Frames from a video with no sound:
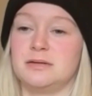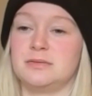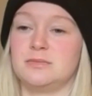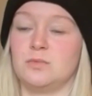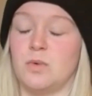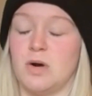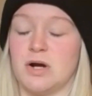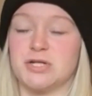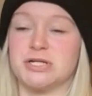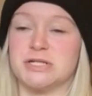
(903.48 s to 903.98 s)

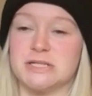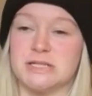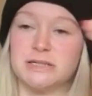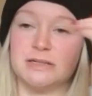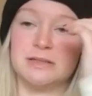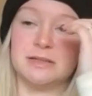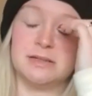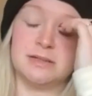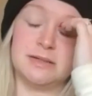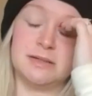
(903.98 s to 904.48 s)

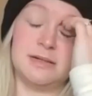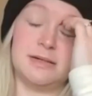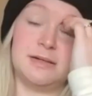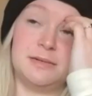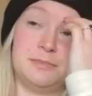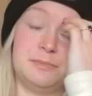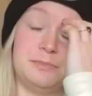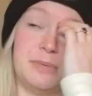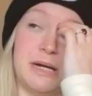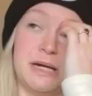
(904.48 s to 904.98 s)
Washington.
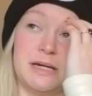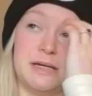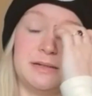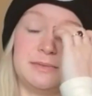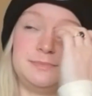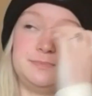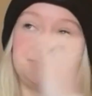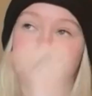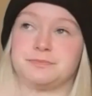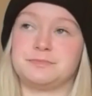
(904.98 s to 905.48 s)

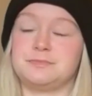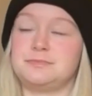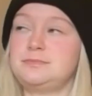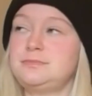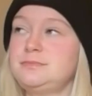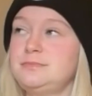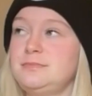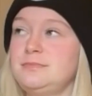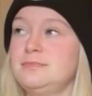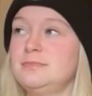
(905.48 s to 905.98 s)
But
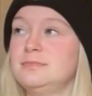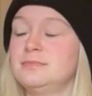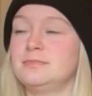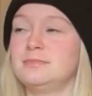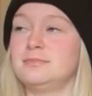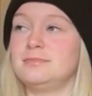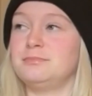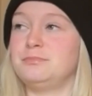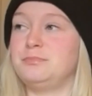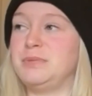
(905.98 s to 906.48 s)

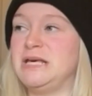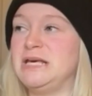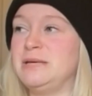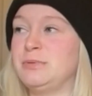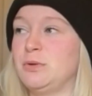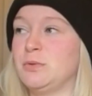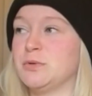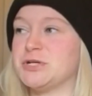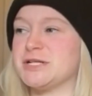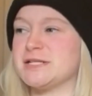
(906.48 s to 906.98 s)

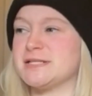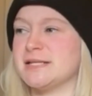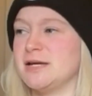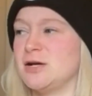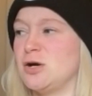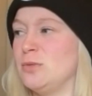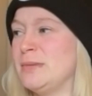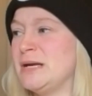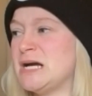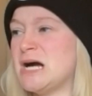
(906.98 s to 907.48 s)
people were just
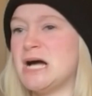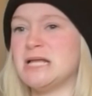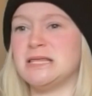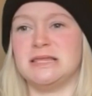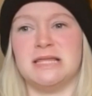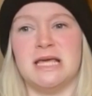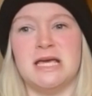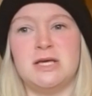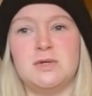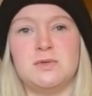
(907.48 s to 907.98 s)
like, oh my God,
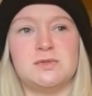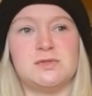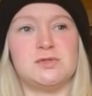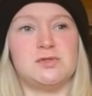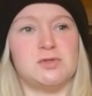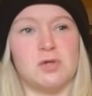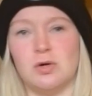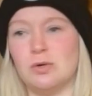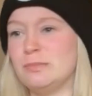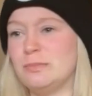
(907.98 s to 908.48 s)
thank you
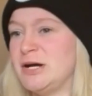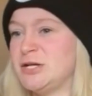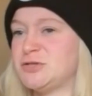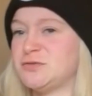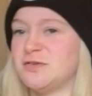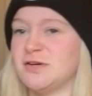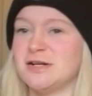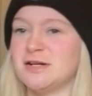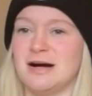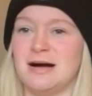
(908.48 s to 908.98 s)
so much
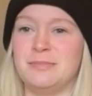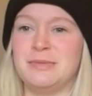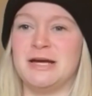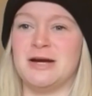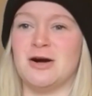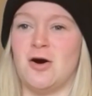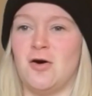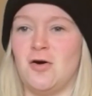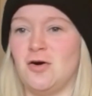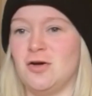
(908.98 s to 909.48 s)
for
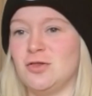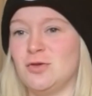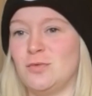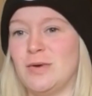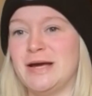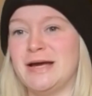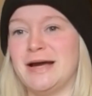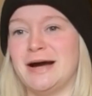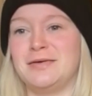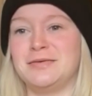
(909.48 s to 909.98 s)
coming all the
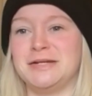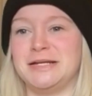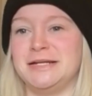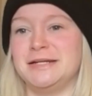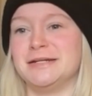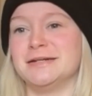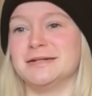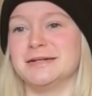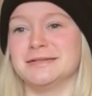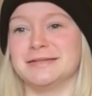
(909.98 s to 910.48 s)
way out
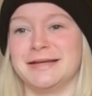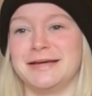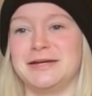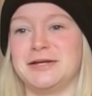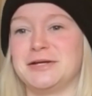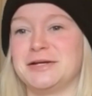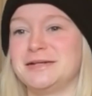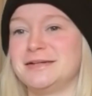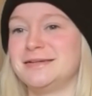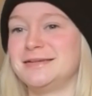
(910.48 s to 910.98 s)
here and like
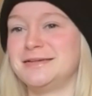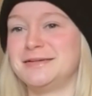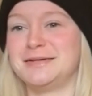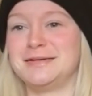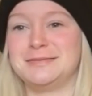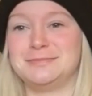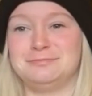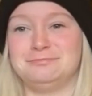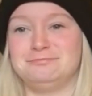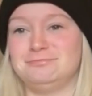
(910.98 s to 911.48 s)

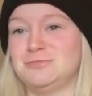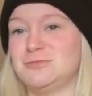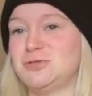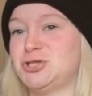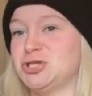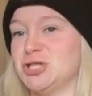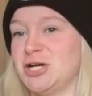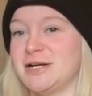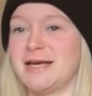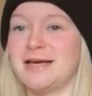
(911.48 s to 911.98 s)

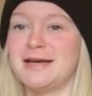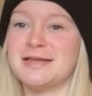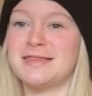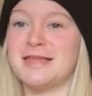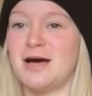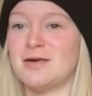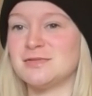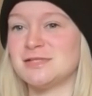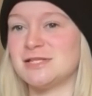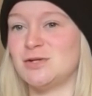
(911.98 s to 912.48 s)
shucking
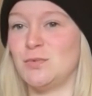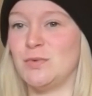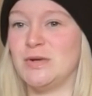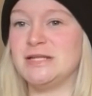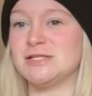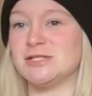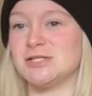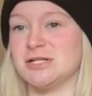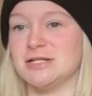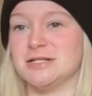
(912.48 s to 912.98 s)
1,000
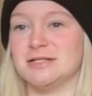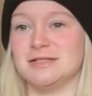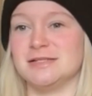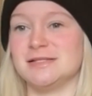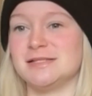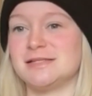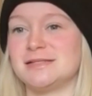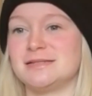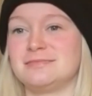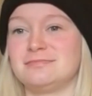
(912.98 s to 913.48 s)

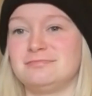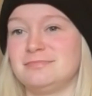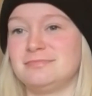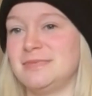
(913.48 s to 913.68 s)
oysters.